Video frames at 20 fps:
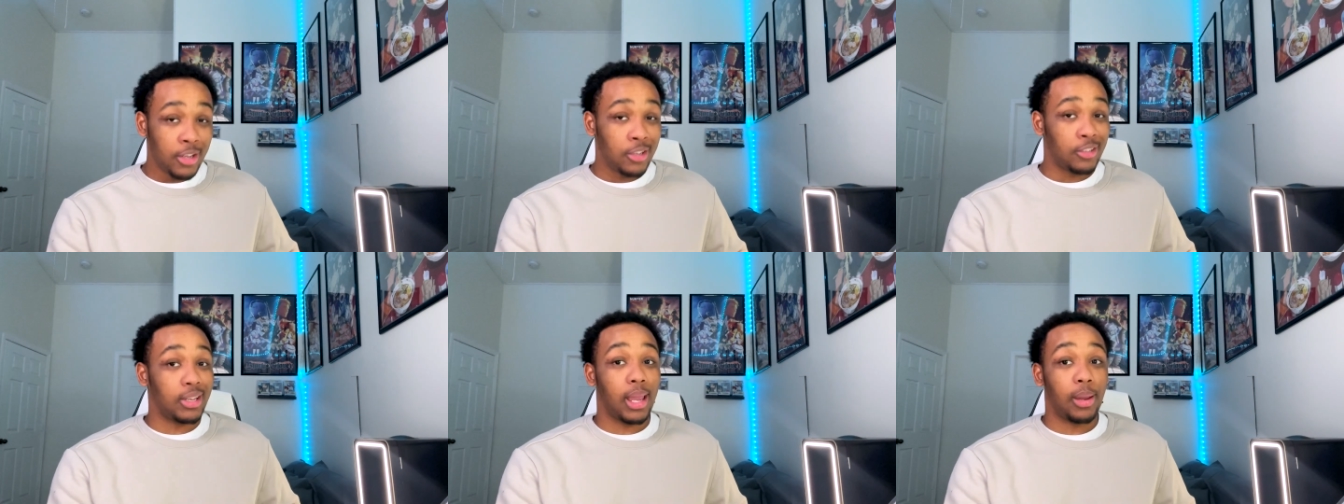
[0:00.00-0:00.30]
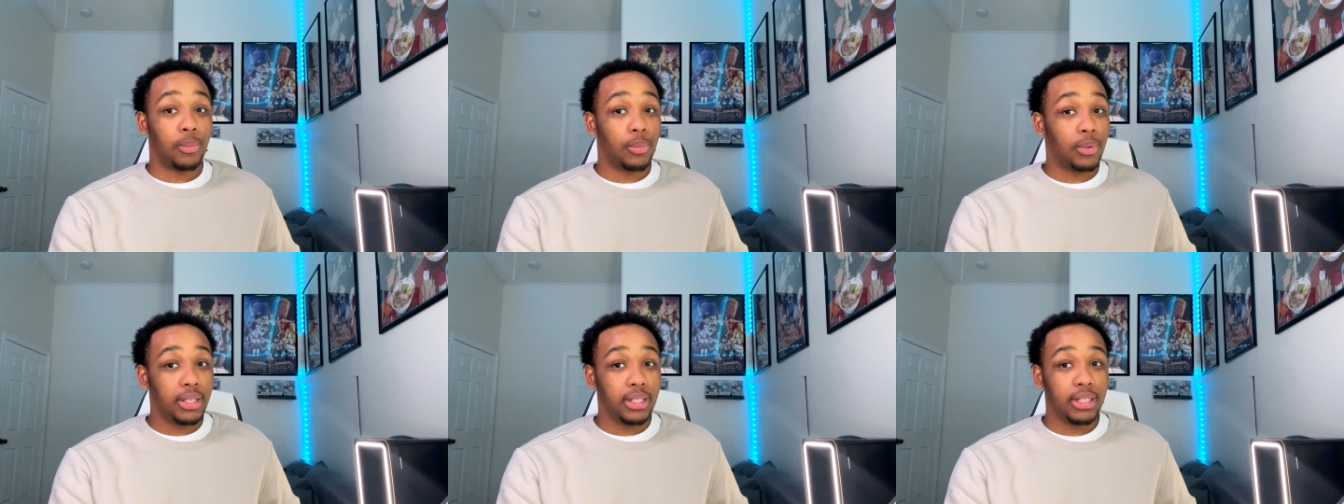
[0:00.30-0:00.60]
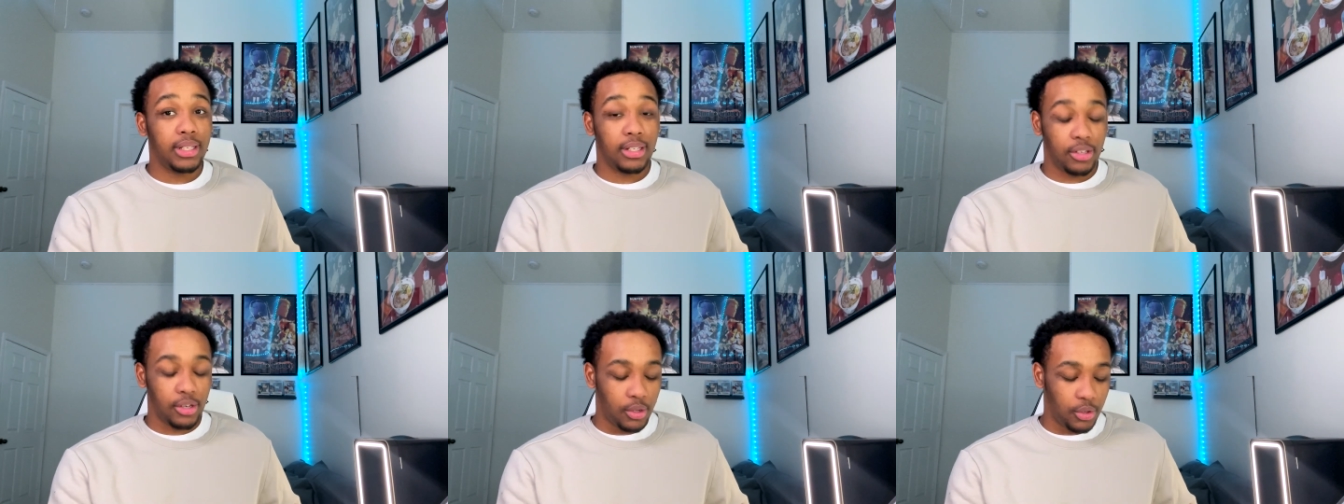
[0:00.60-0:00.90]
So I really
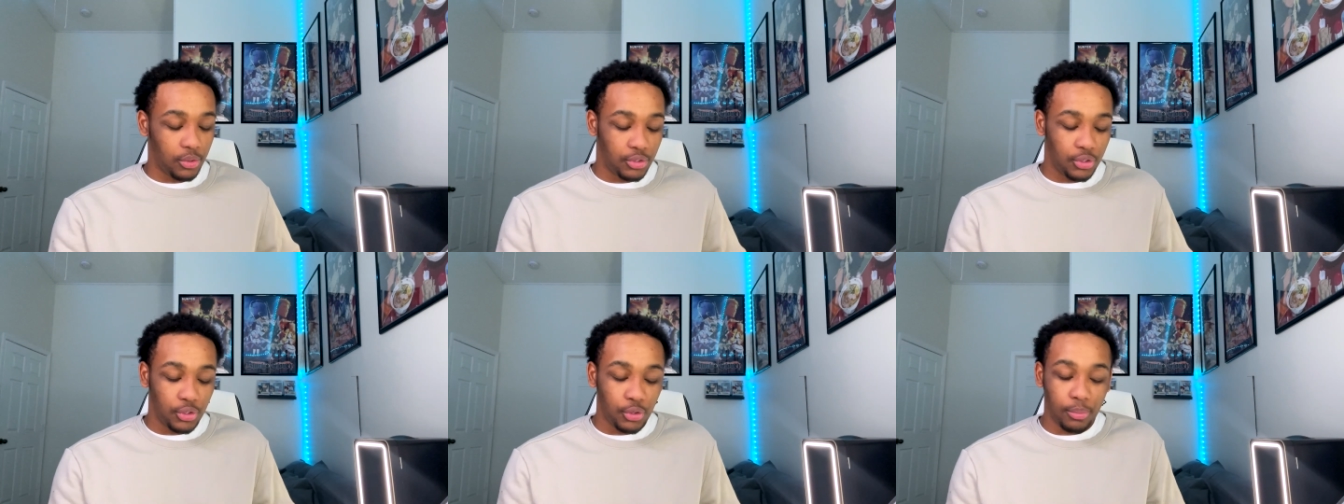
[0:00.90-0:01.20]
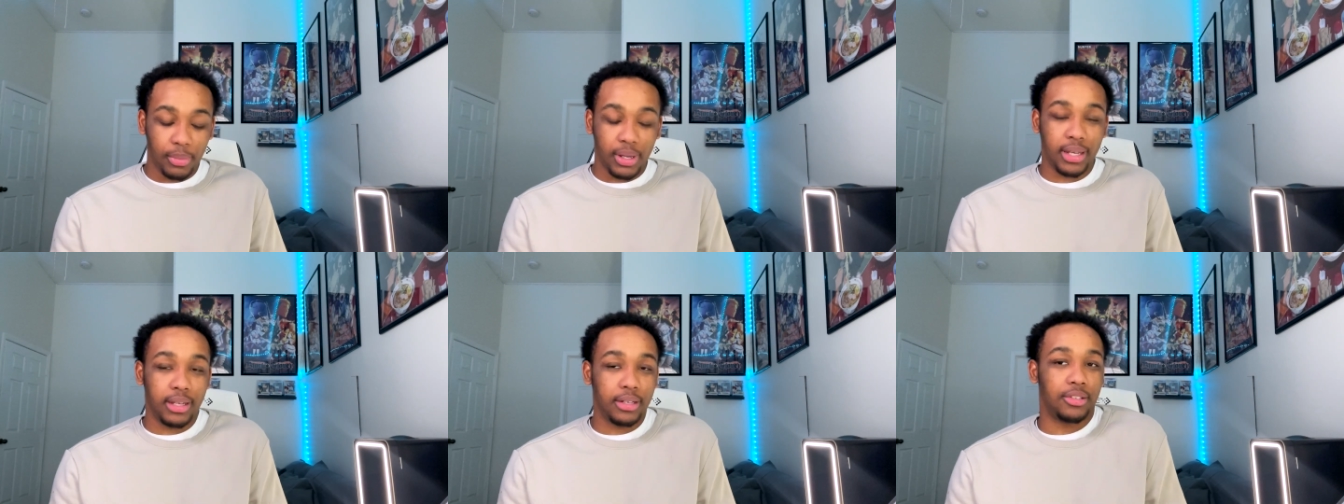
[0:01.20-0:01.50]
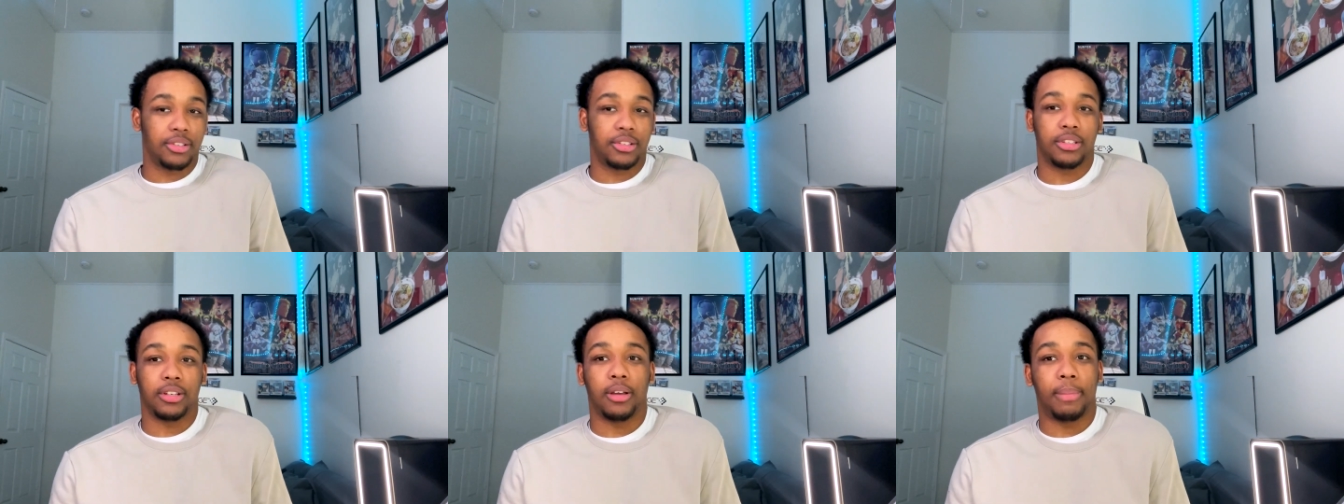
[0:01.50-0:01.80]
didn't know too
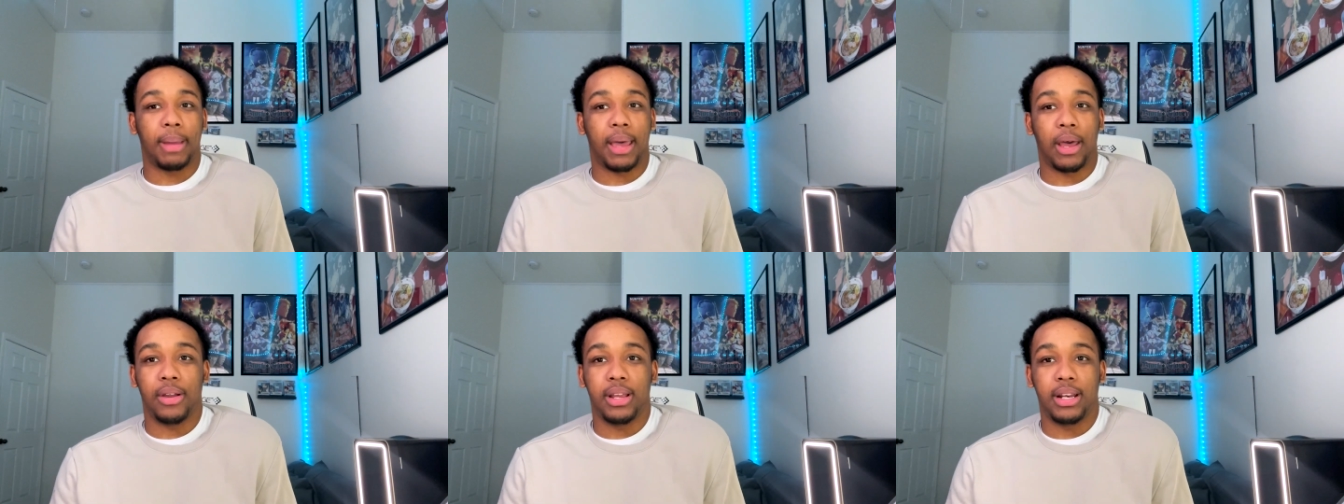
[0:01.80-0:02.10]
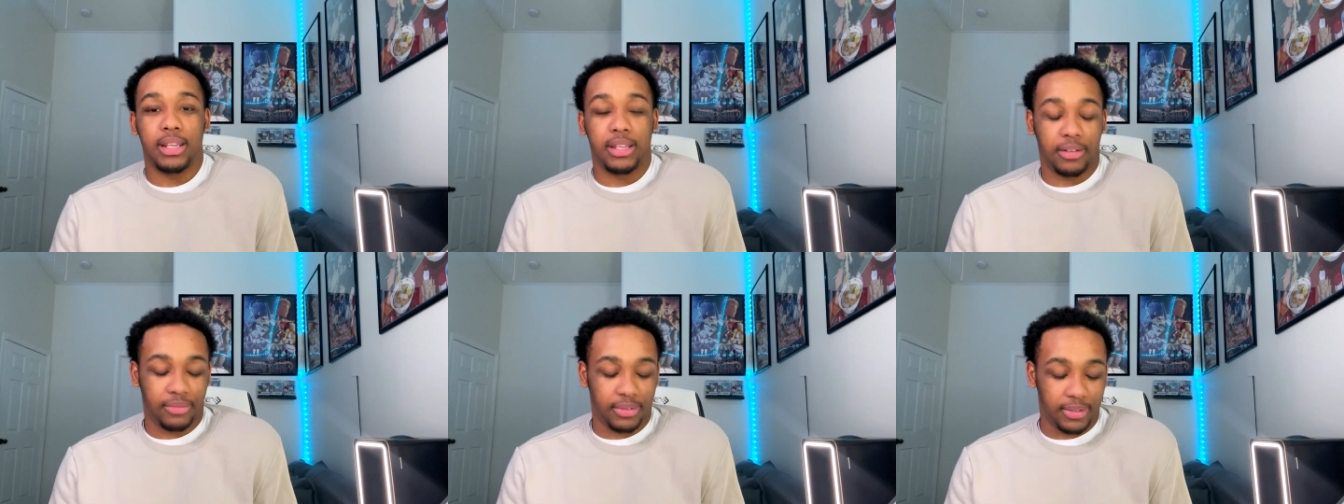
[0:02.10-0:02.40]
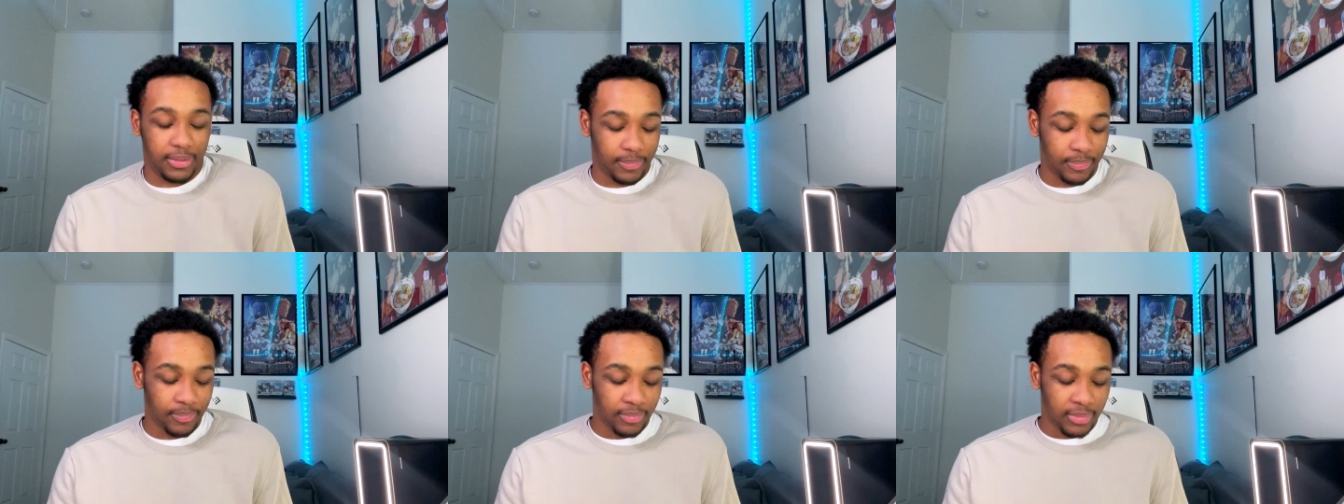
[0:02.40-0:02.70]
much about any of
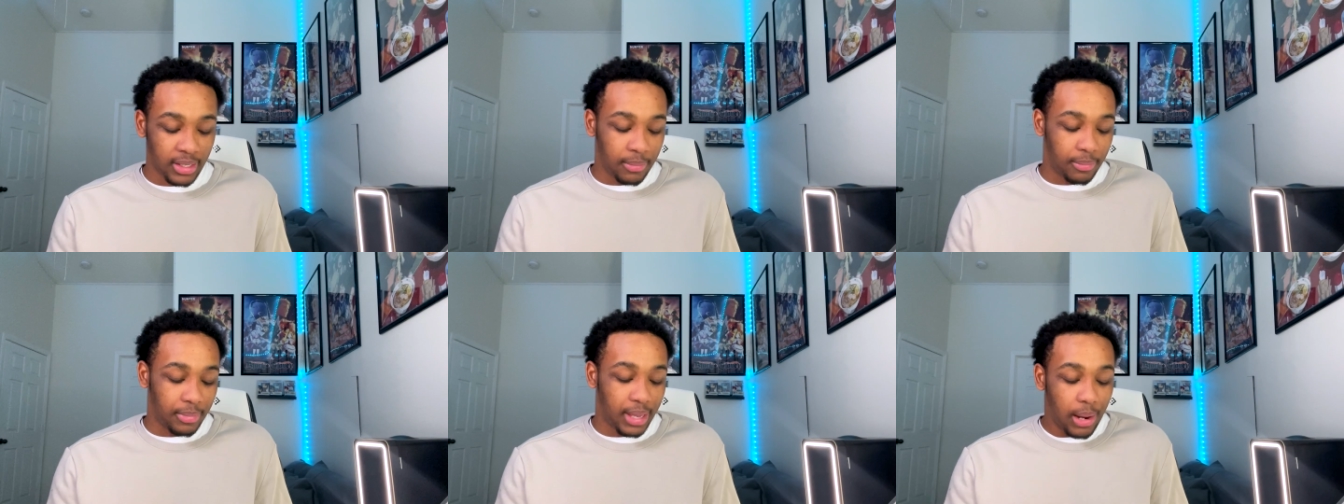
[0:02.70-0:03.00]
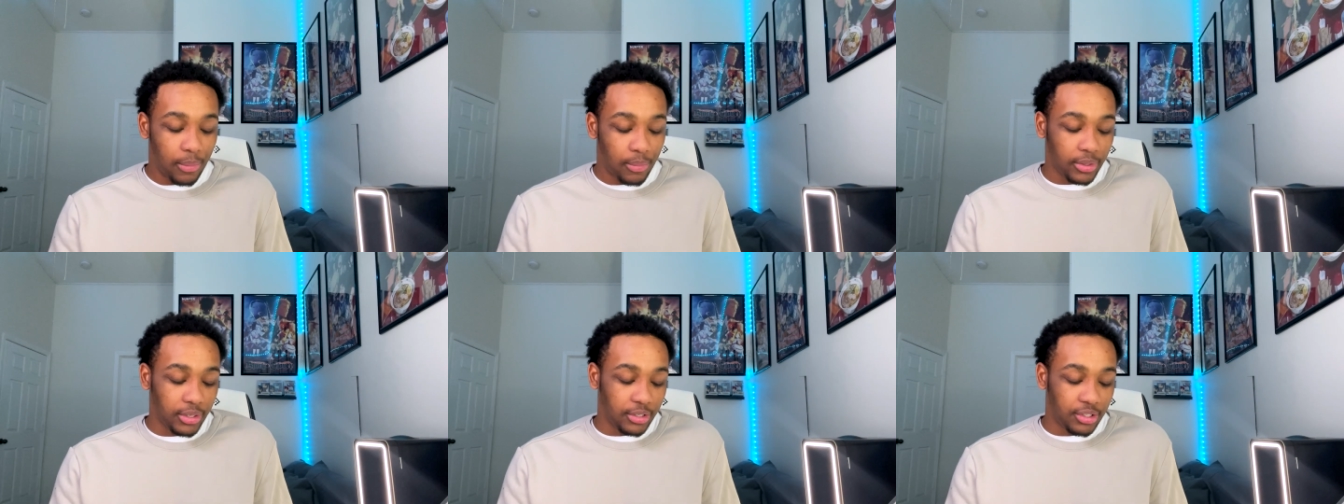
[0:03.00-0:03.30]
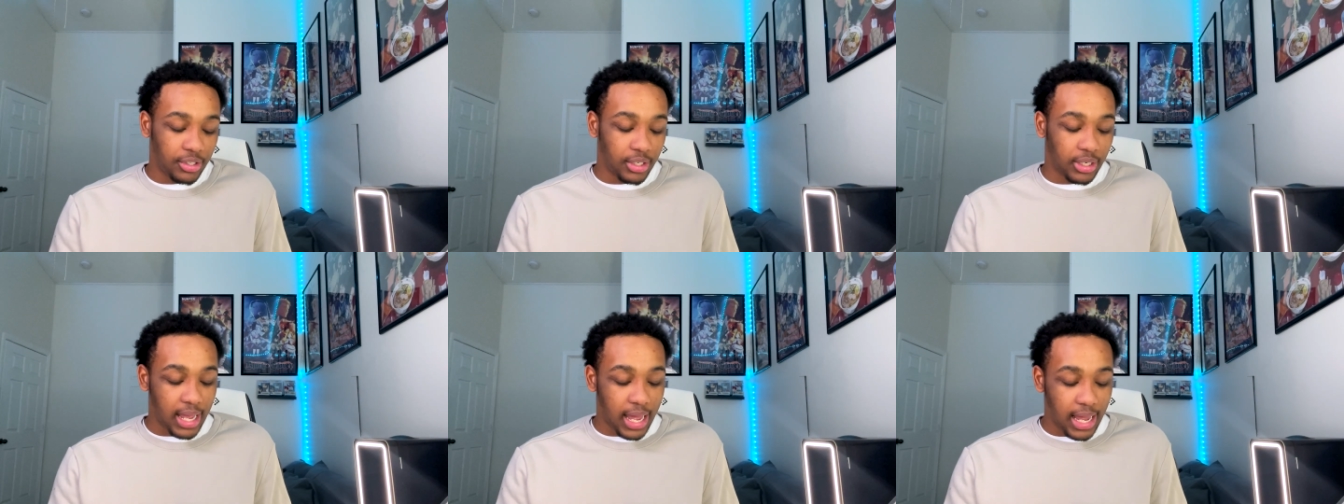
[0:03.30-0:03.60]
it. But I really
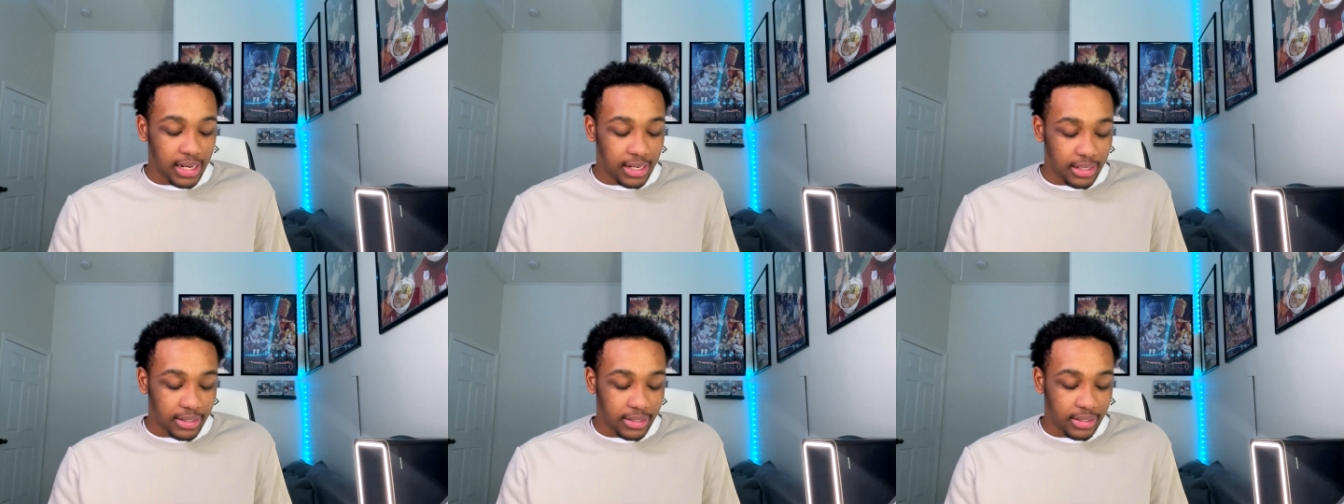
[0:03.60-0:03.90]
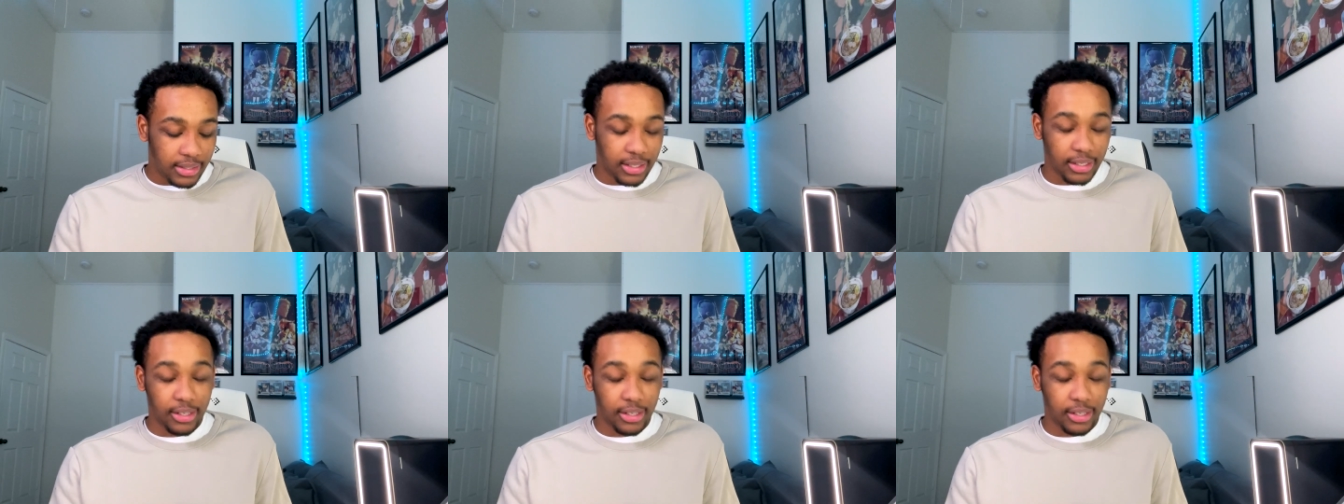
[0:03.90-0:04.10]
should have got this.